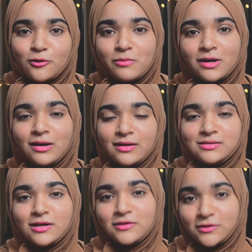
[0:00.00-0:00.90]
on my
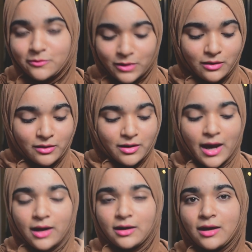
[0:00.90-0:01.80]
list is a thriller,
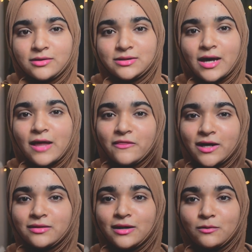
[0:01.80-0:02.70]
and it's And
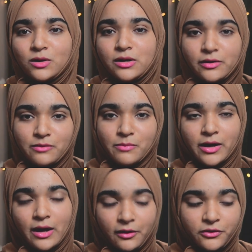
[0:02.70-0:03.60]
Then There Were None by
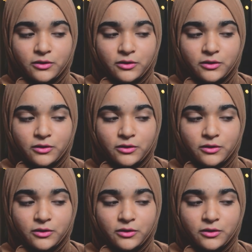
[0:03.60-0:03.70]
Agatha